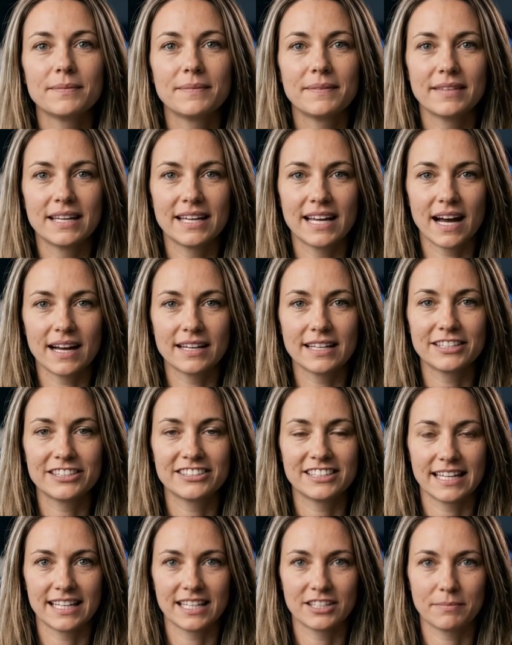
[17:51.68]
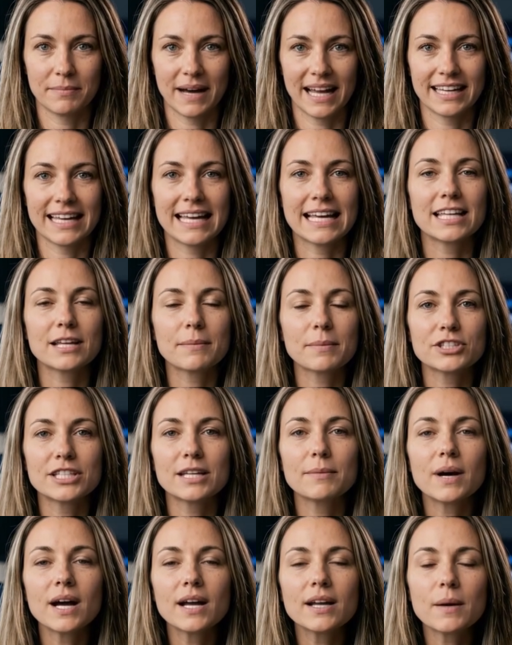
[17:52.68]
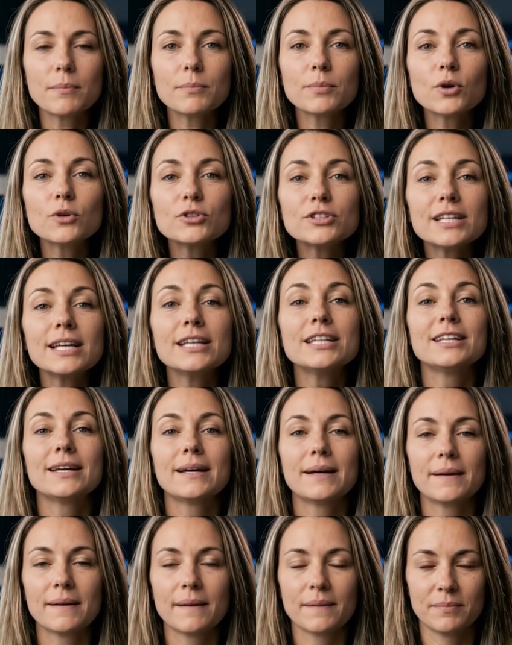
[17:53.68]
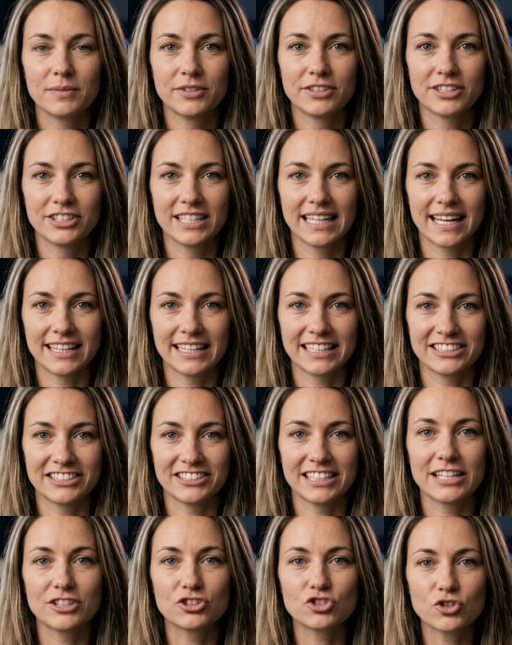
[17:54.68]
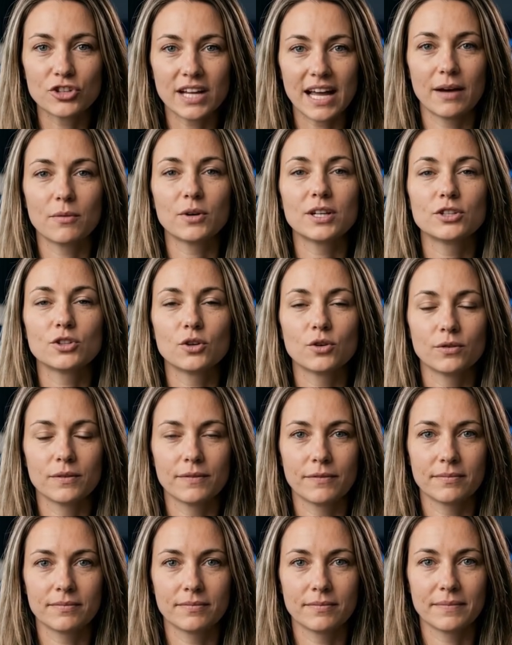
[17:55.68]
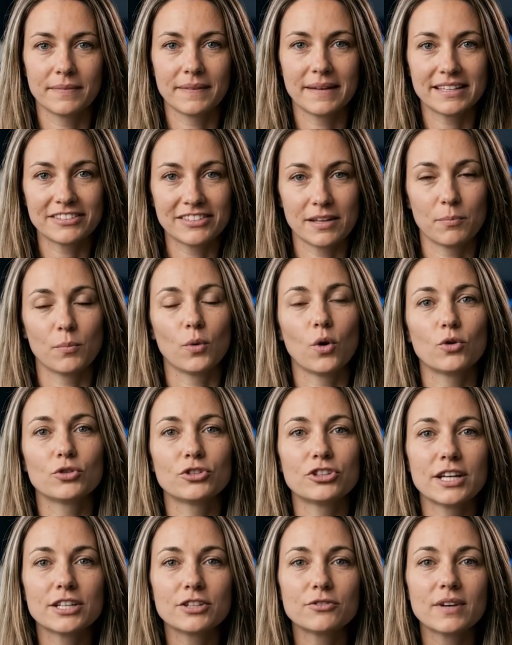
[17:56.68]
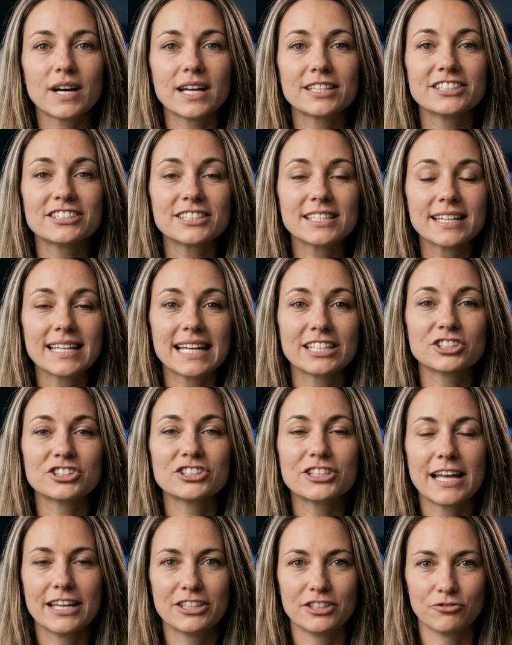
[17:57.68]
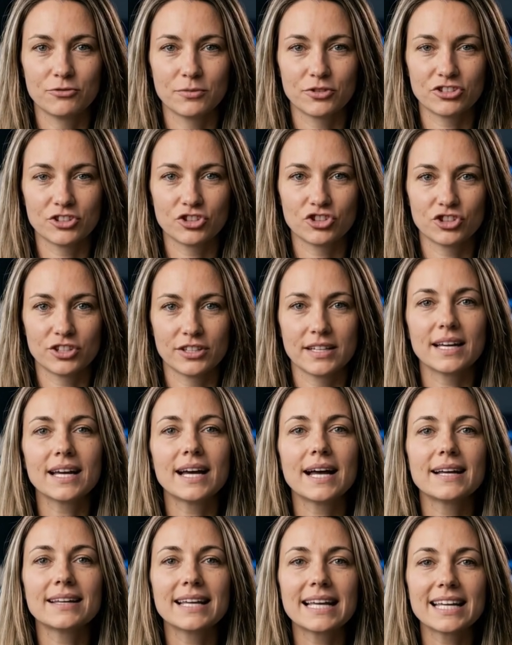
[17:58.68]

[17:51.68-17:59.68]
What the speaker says: The current Senate Banking Committee markup process, with a realistic July window, is the most advanced legislative position the